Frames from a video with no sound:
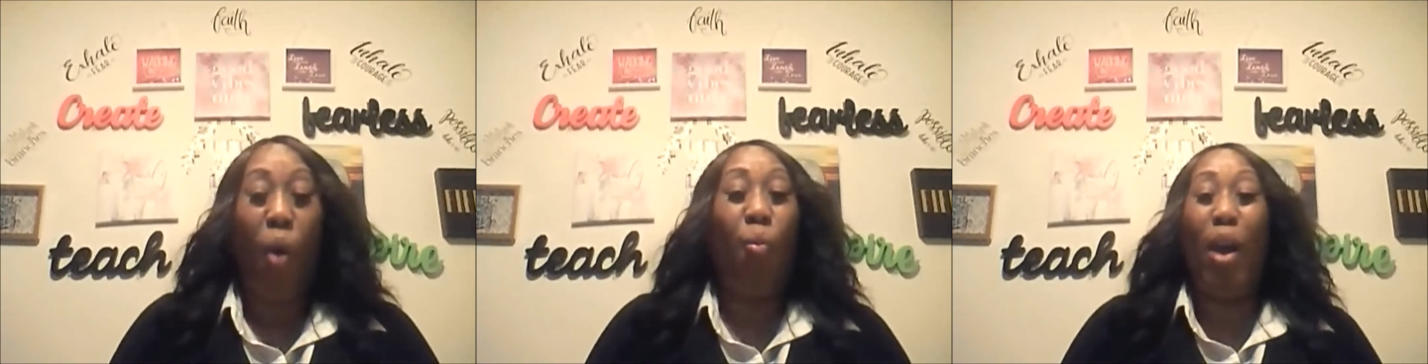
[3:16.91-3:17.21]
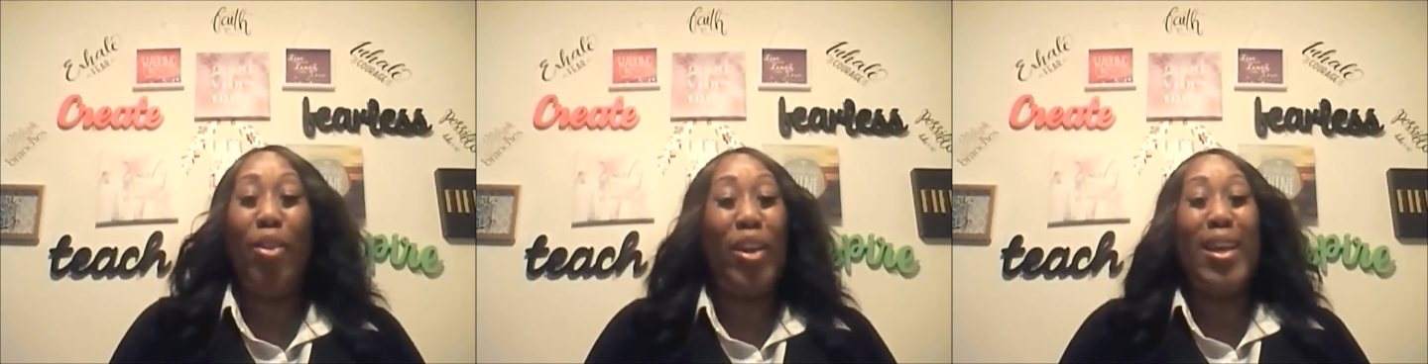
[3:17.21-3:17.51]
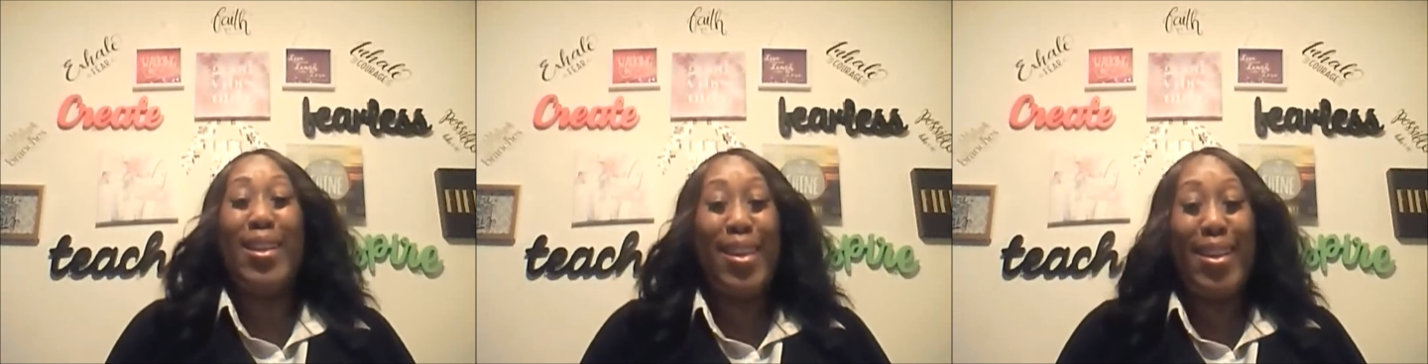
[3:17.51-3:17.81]
whether
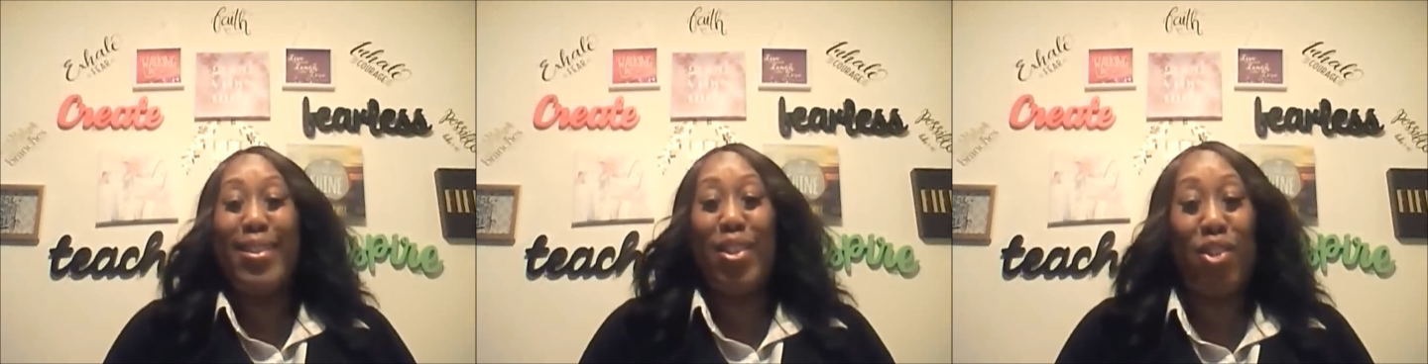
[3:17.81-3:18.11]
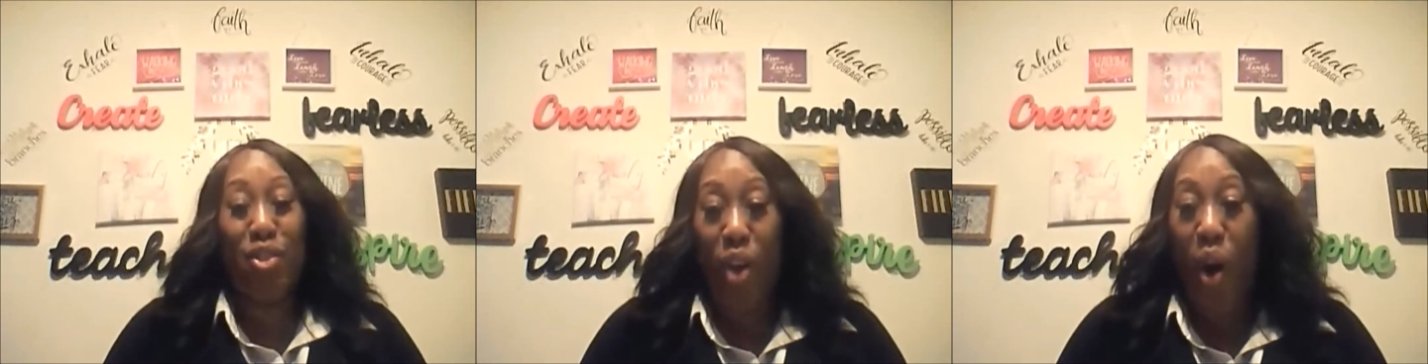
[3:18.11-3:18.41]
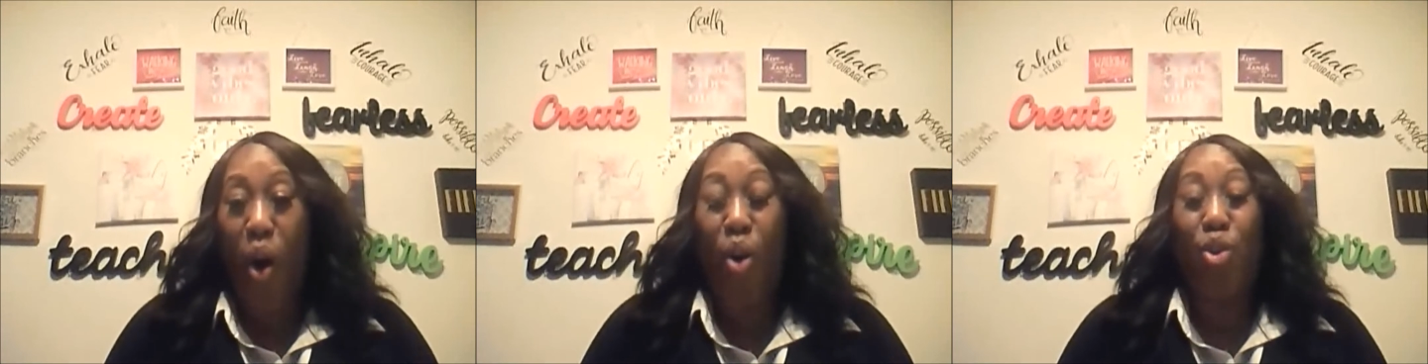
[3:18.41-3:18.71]
it is a
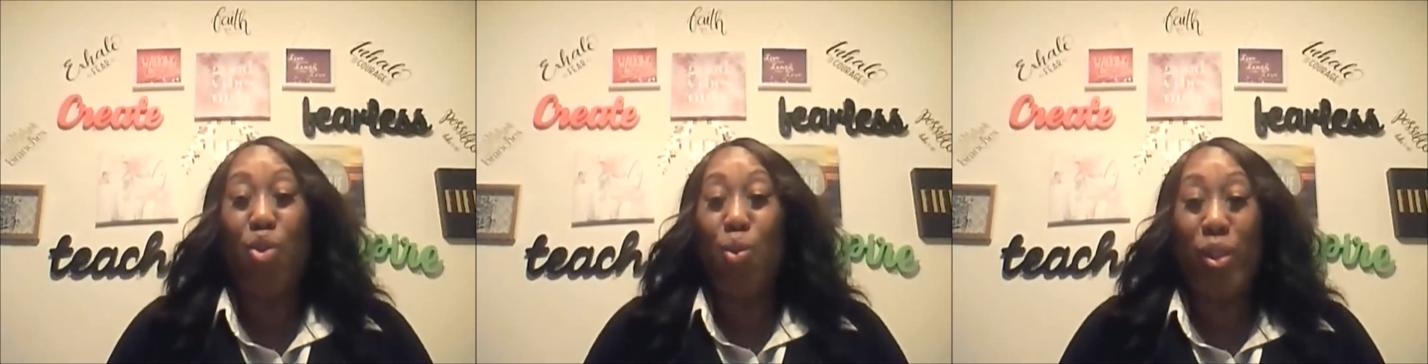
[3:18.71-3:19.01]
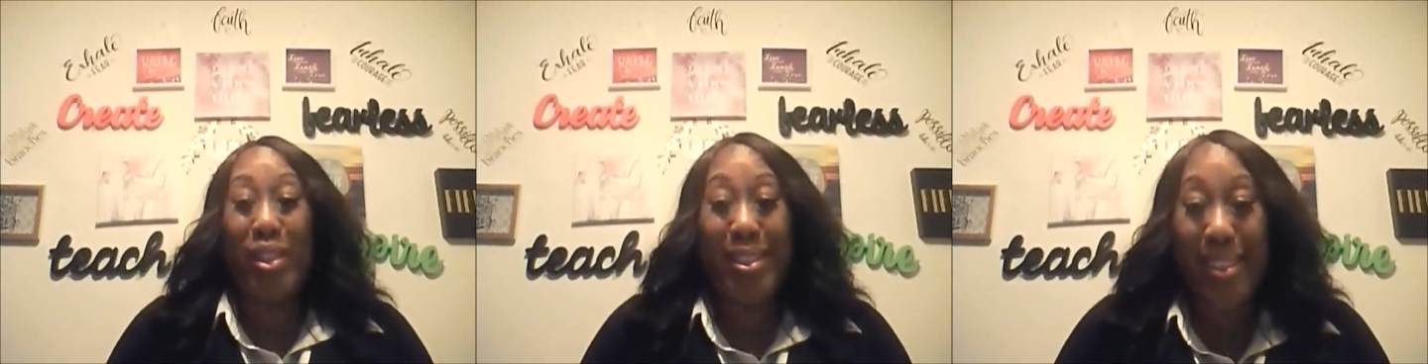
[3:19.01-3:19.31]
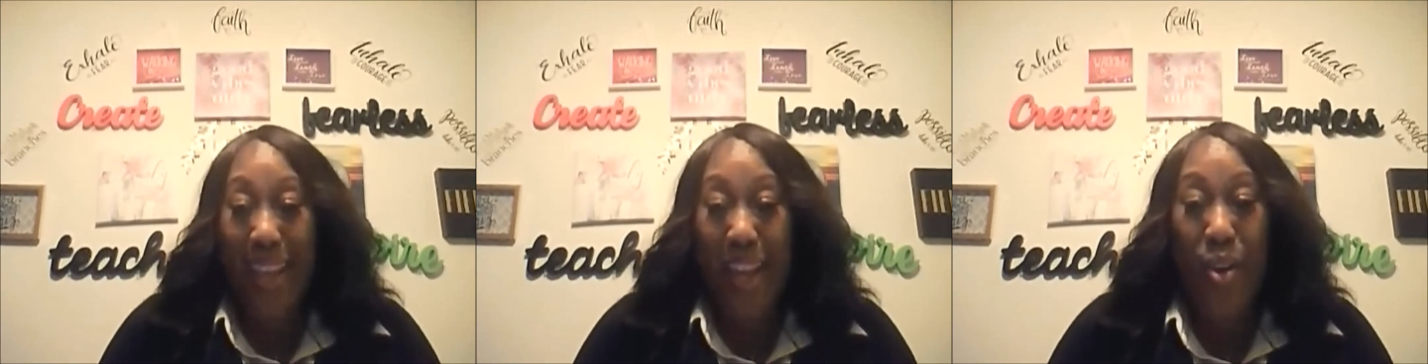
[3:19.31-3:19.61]
song, you
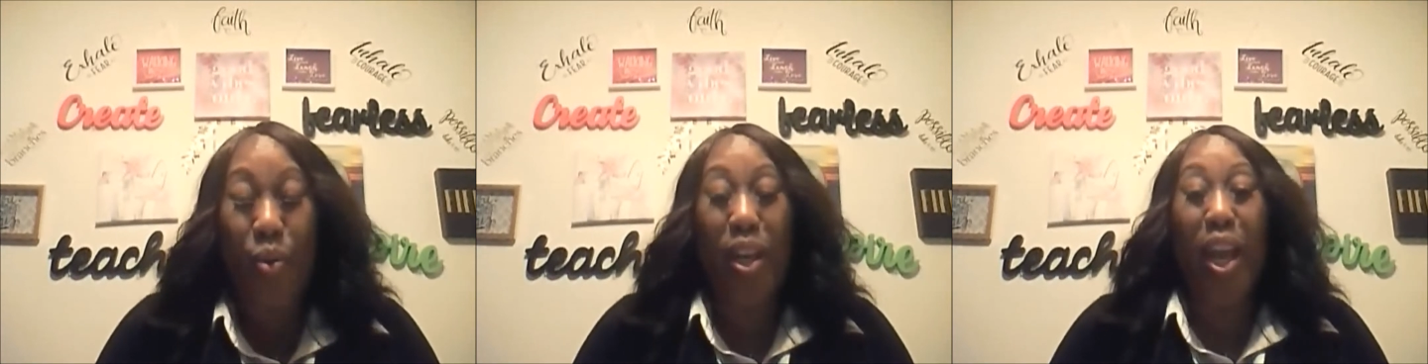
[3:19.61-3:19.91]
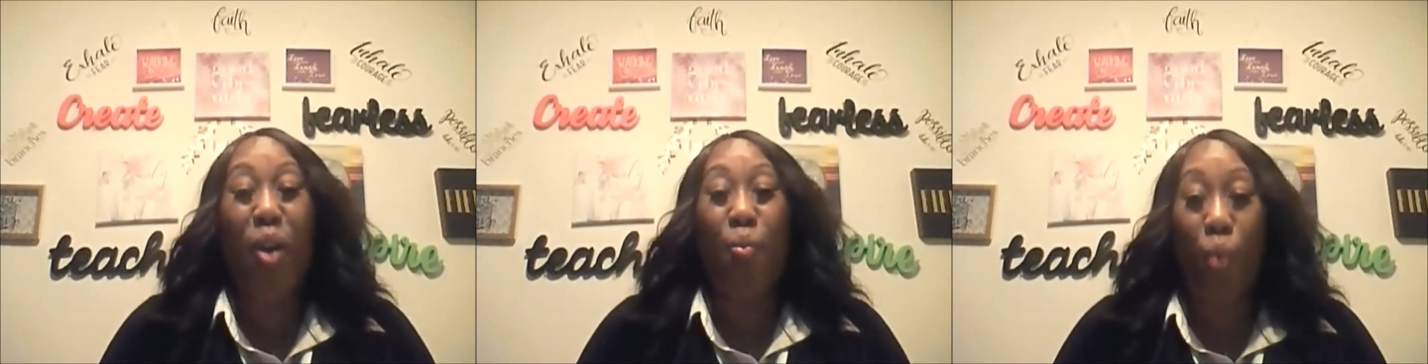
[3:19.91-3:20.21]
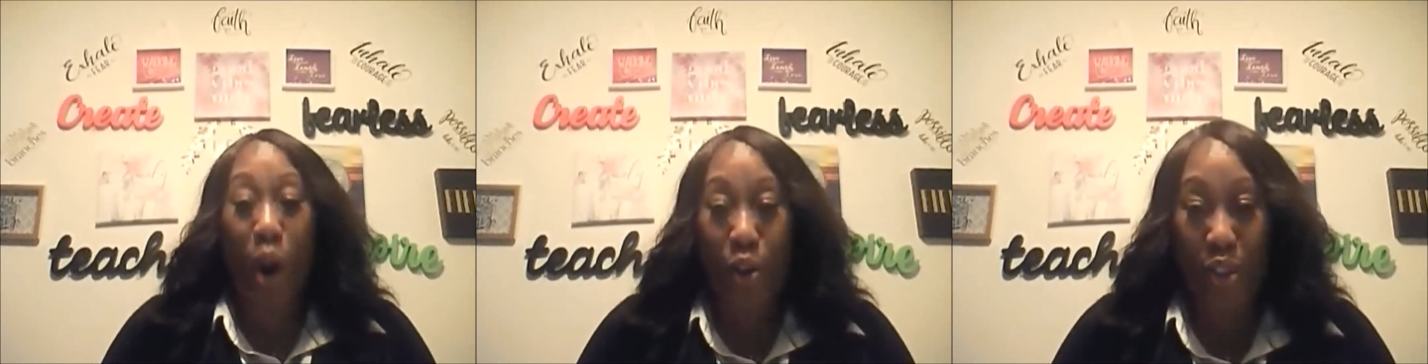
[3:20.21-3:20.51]
still can
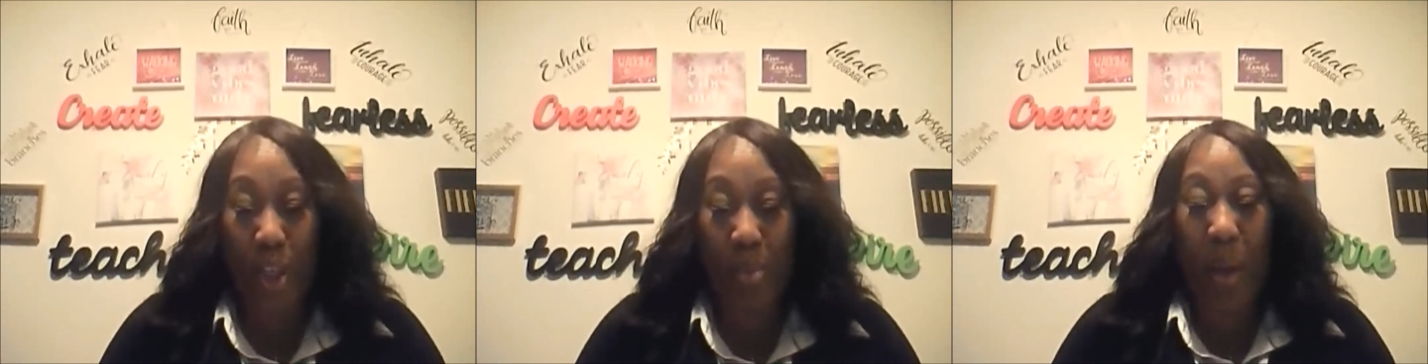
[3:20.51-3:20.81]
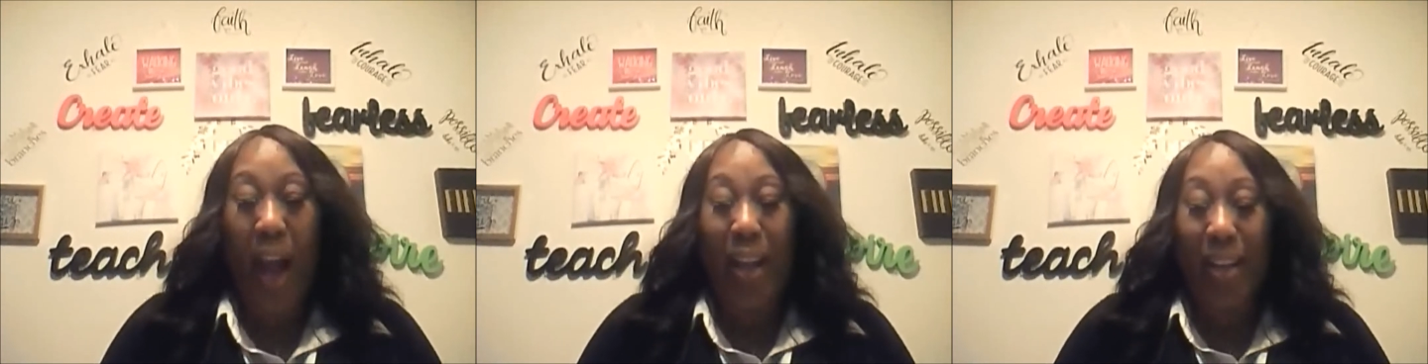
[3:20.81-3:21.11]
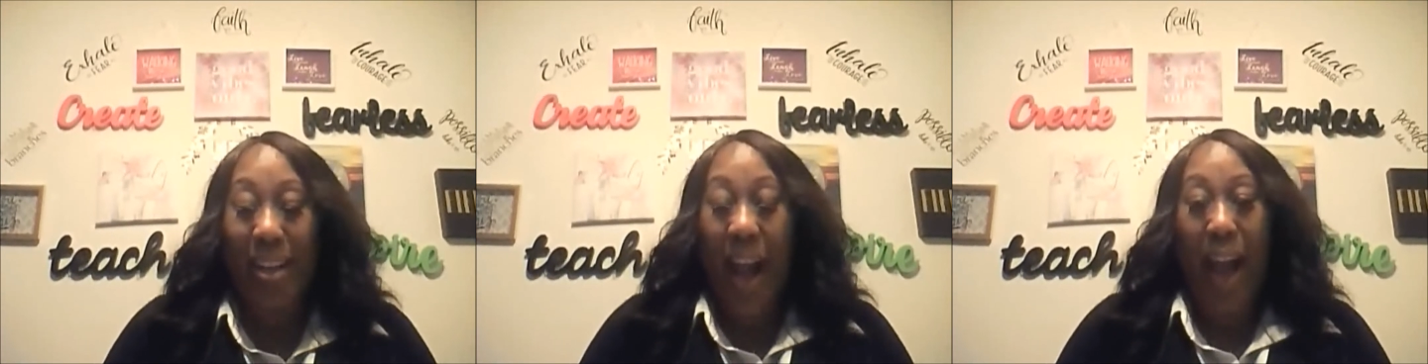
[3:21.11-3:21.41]
worship
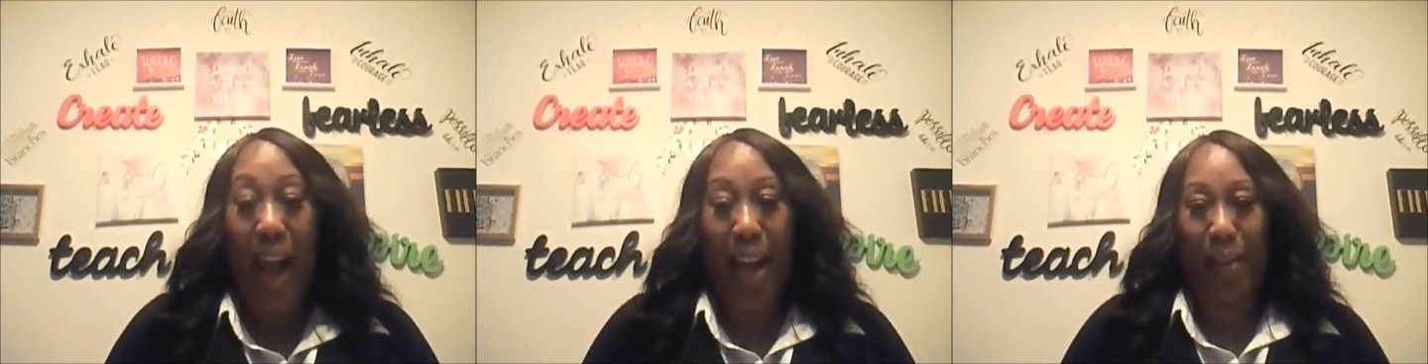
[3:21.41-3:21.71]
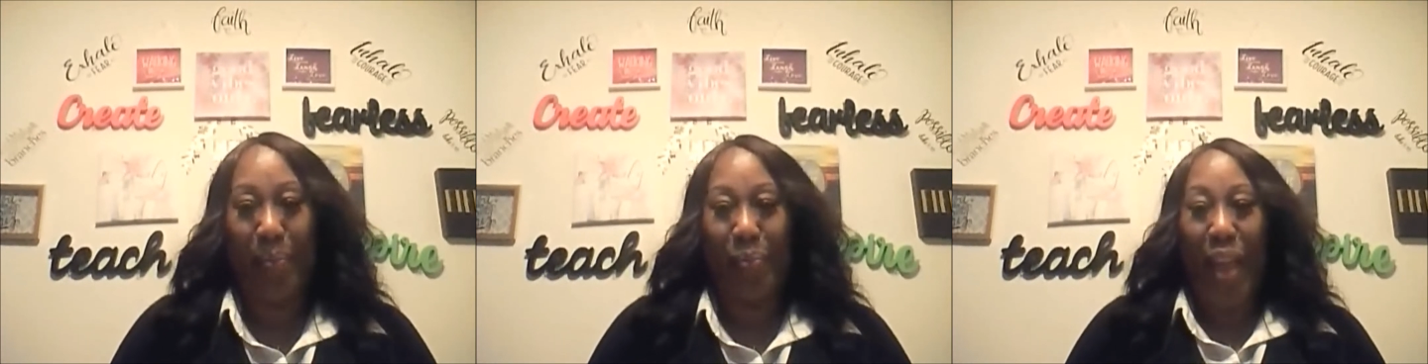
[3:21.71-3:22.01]
God.